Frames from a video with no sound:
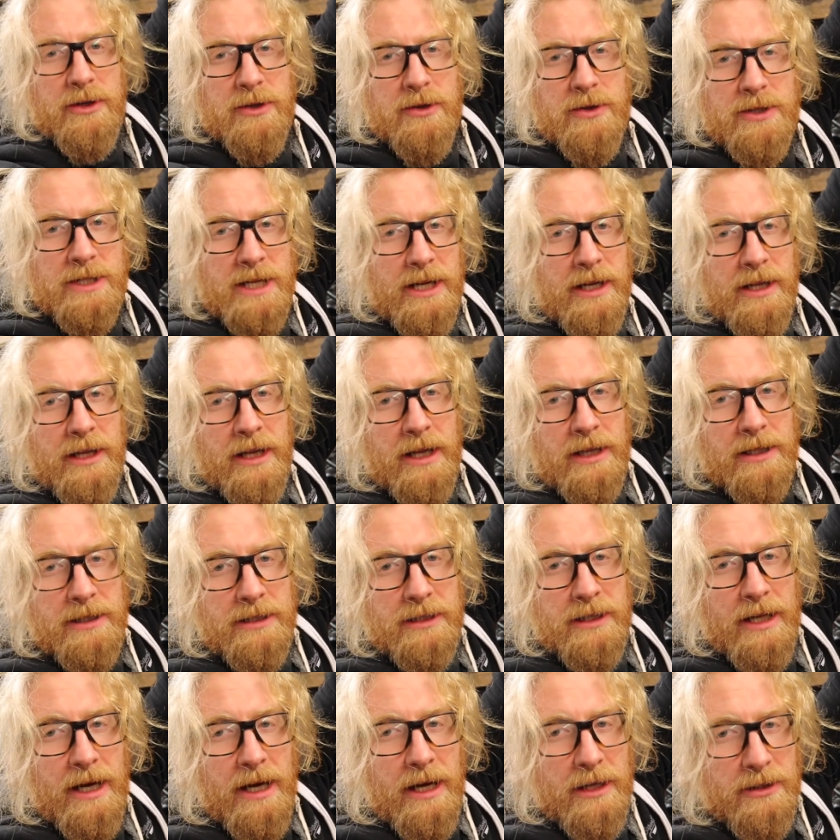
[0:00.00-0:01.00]
to use any of that
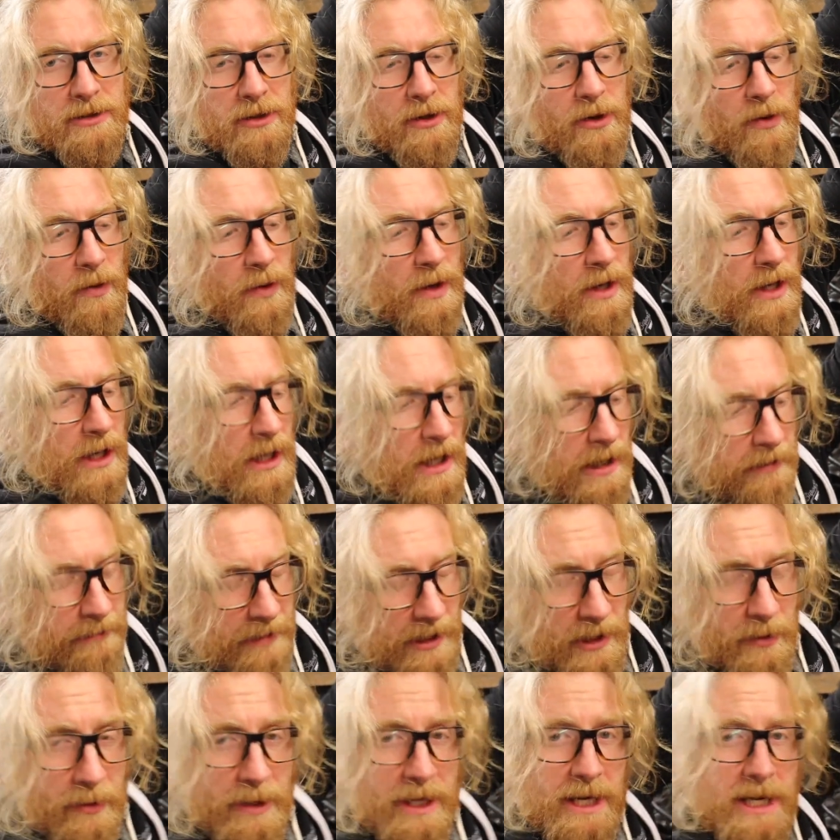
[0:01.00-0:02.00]
at all. If
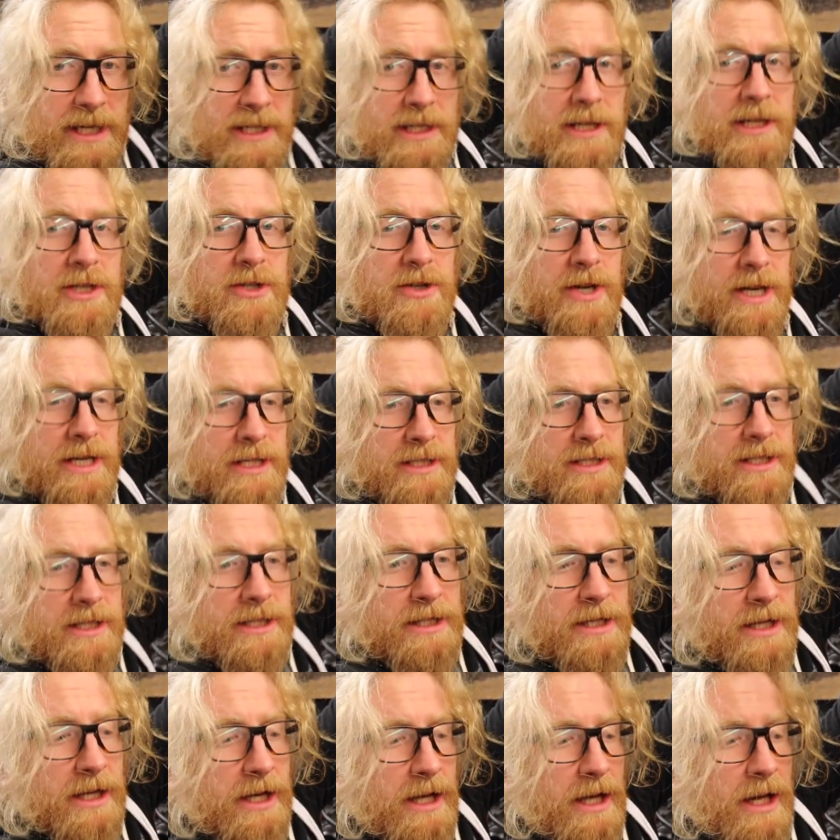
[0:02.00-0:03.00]
anyone isn't
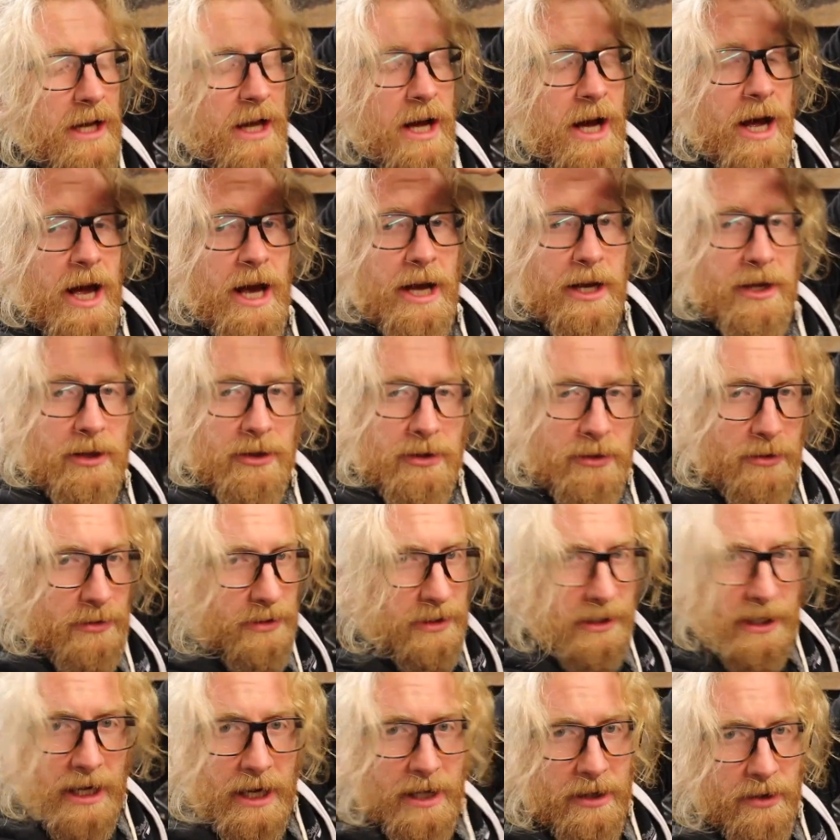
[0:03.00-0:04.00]
interested, I can throw
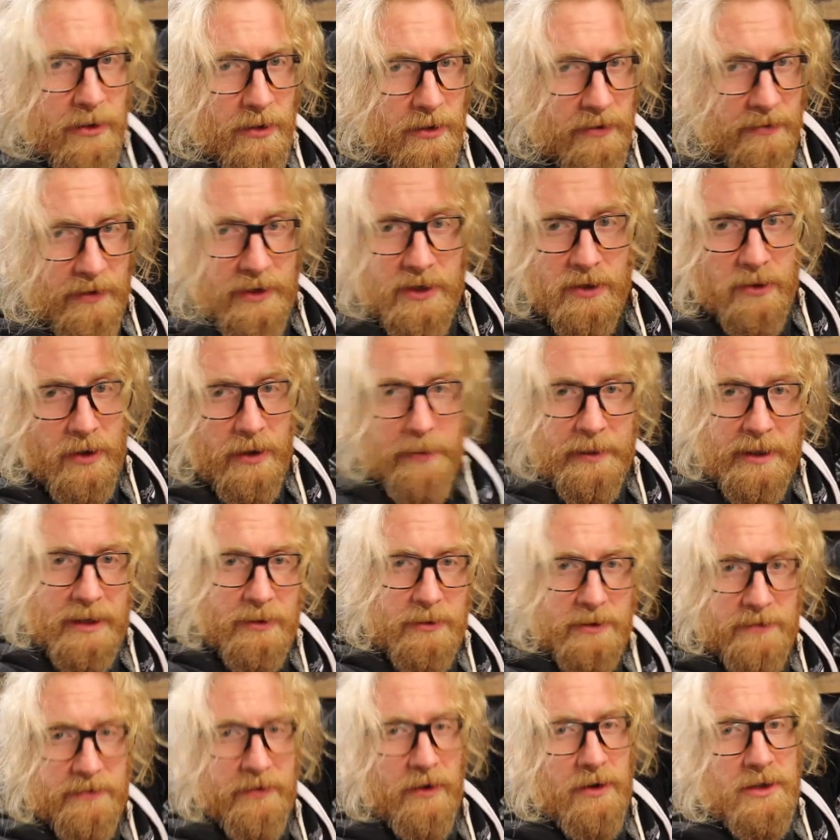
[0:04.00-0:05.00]
together the video. I mean, it
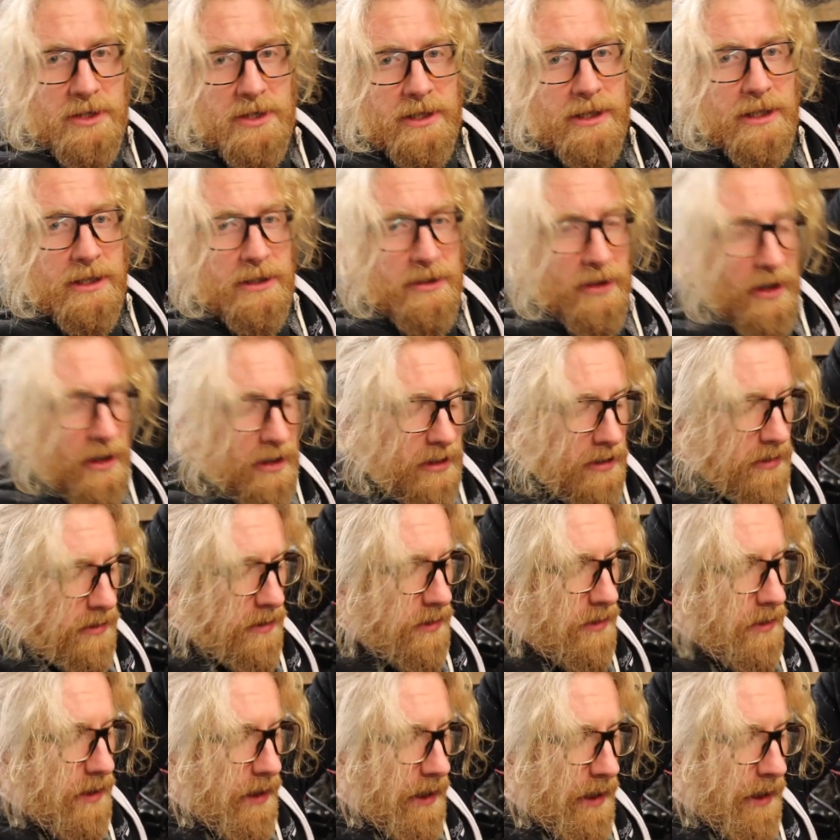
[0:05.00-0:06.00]
was virtually done,
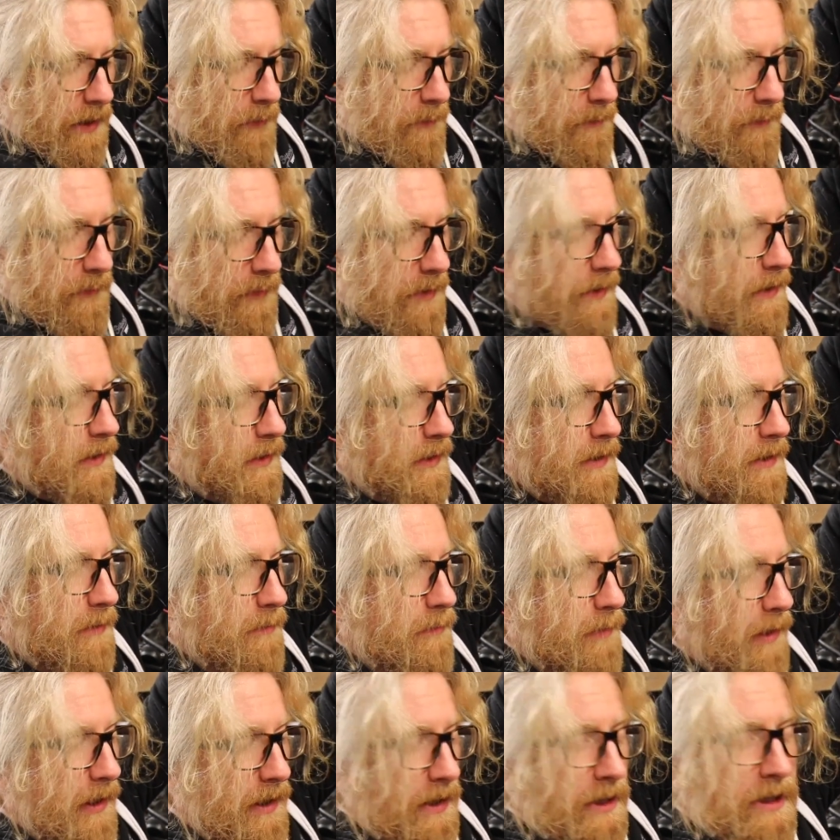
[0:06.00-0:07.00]

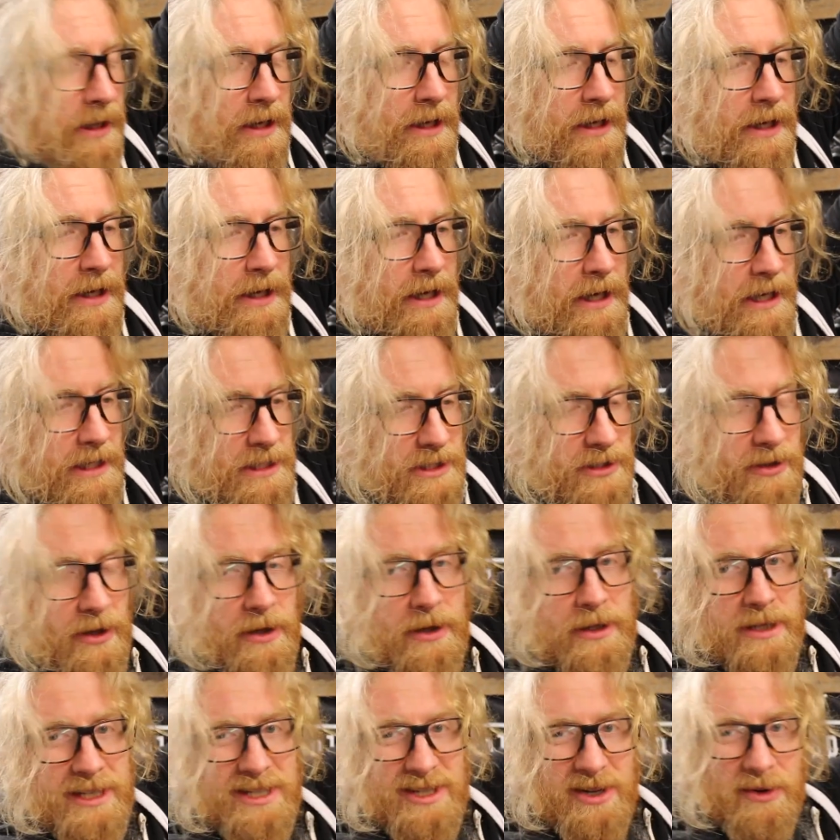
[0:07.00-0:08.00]
but it's
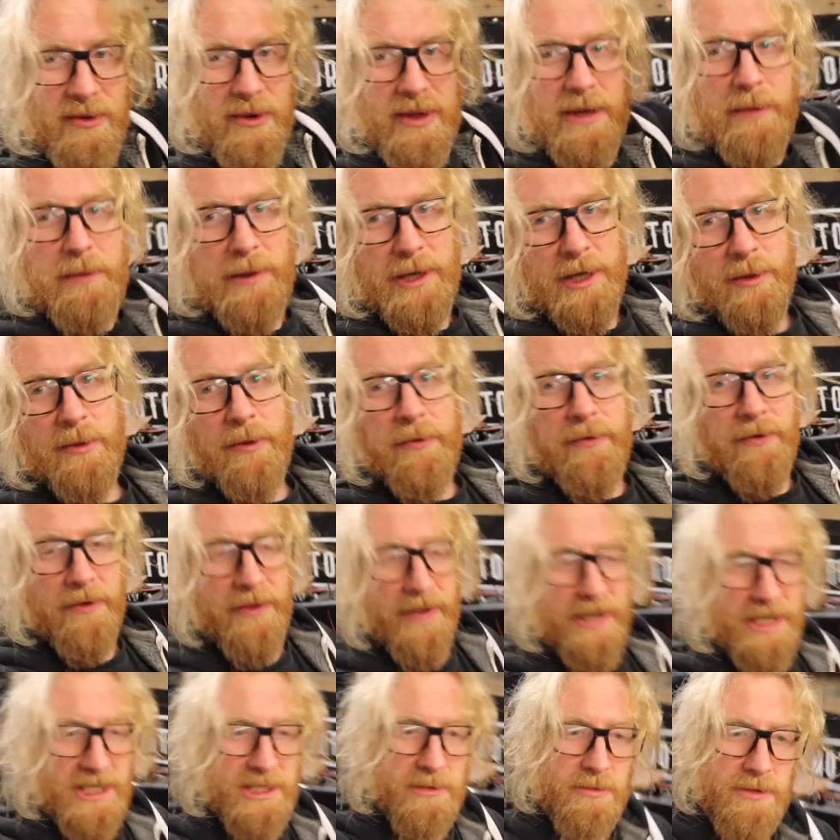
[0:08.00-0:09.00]
not really applicable for
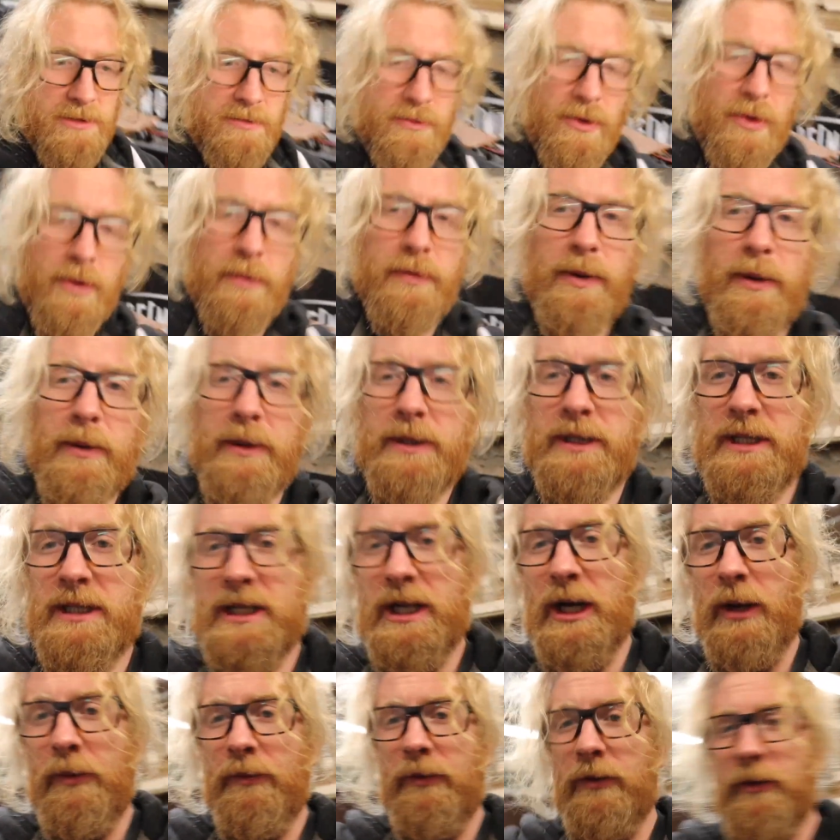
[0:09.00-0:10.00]
this. It was more probably just
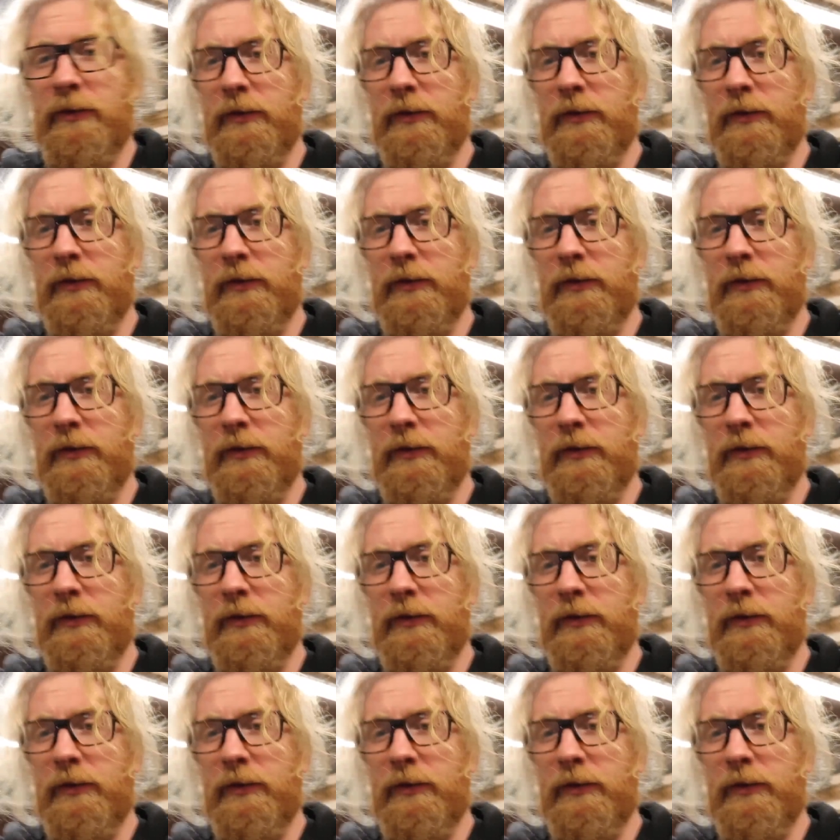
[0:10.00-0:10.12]
helpful